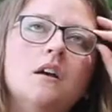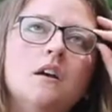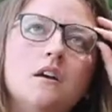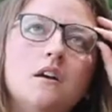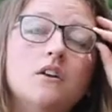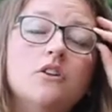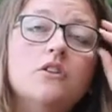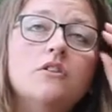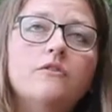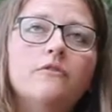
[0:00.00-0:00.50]

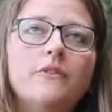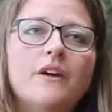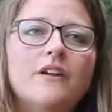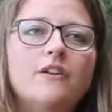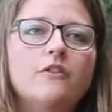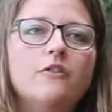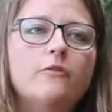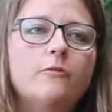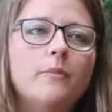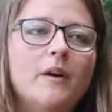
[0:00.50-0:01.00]
a good
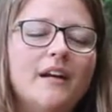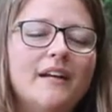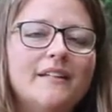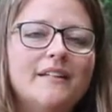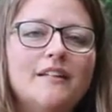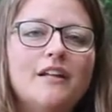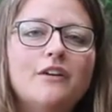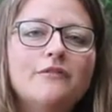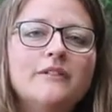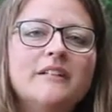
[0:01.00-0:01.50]
friend of mine
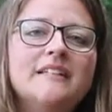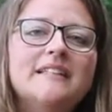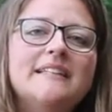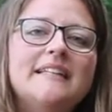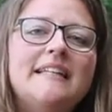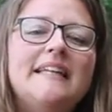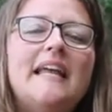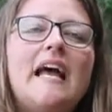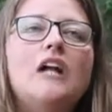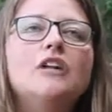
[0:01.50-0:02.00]

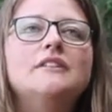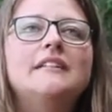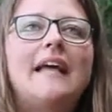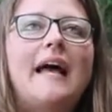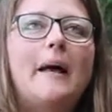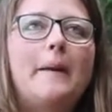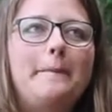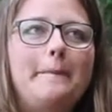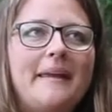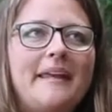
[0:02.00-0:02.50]
lovingly yelled
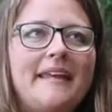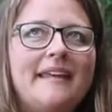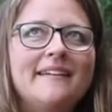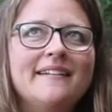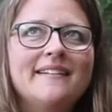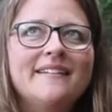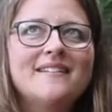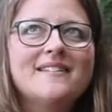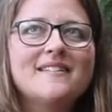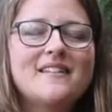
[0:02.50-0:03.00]
at
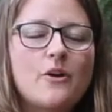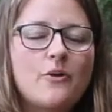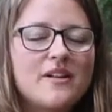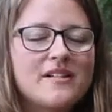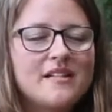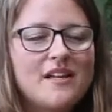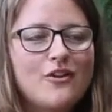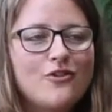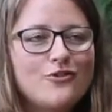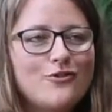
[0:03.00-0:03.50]
me. That's how I
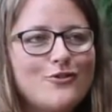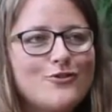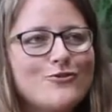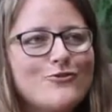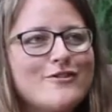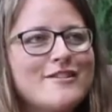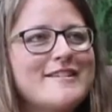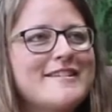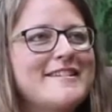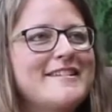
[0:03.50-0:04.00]
tell the
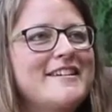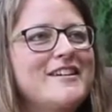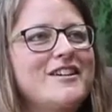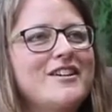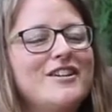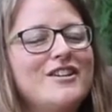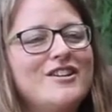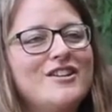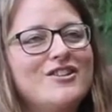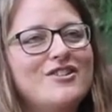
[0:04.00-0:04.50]
story.
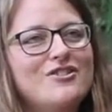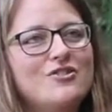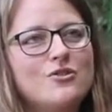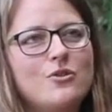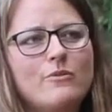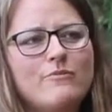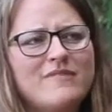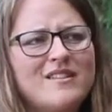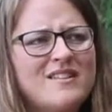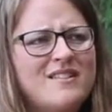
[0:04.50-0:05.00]
She
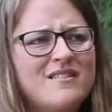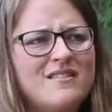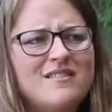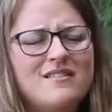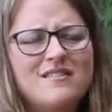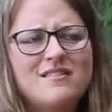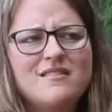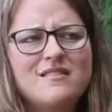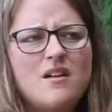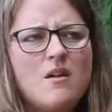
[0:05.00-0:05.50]
told me,
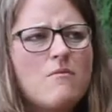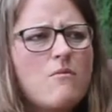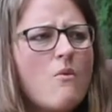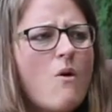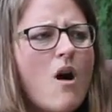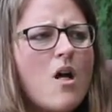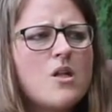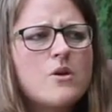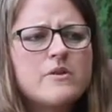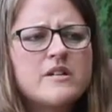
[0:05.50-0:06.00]
stop
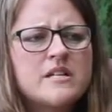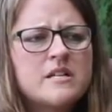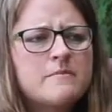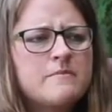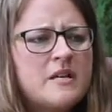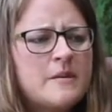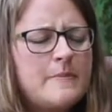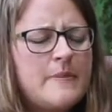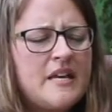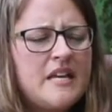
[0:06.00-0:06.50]
wallowing in
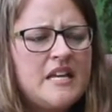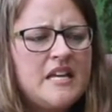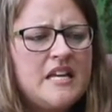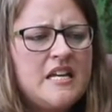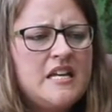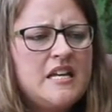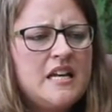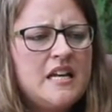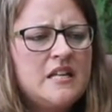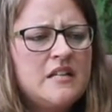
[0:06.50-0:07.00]
my
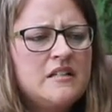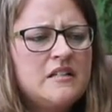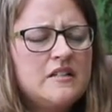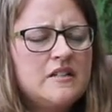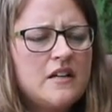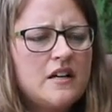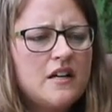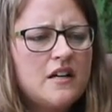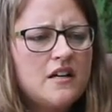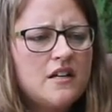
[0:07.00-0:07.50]
pity. And
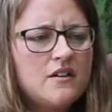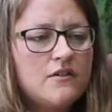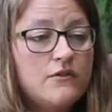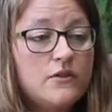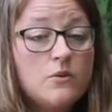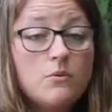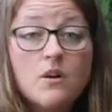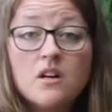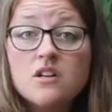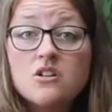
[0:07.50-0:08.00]

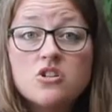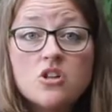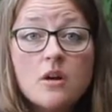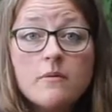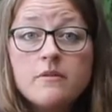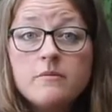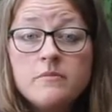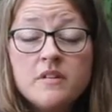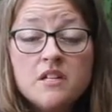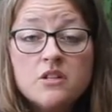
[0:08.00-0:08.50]
if you want a
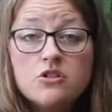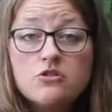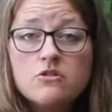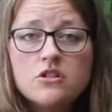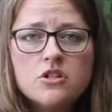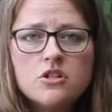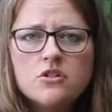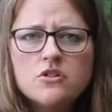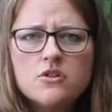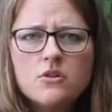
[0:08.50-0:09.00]
job in
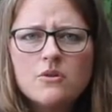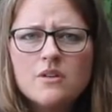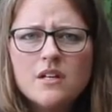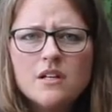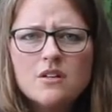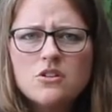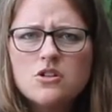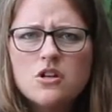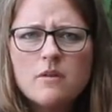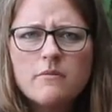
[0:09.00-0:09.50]
ministry, just go
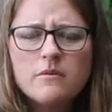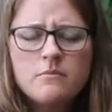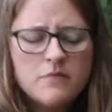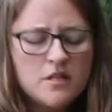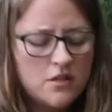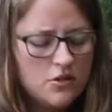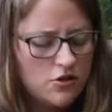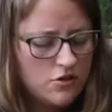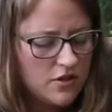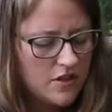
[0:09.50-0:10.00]
get a job in
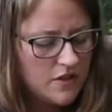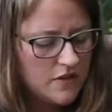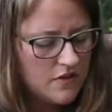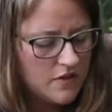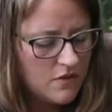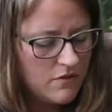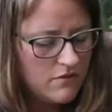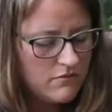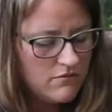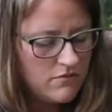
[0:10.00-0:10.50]
ministry.
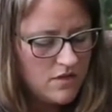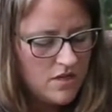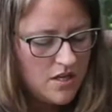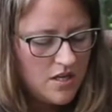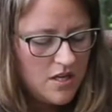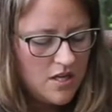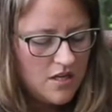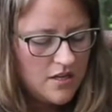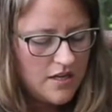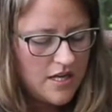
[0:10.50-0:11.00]
So
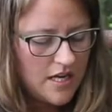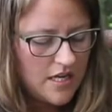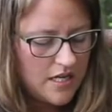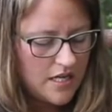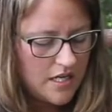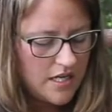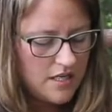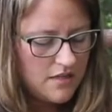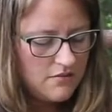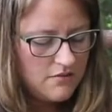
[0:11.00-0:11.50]
that
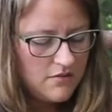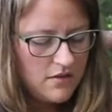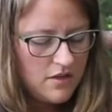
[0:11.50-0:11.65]
night,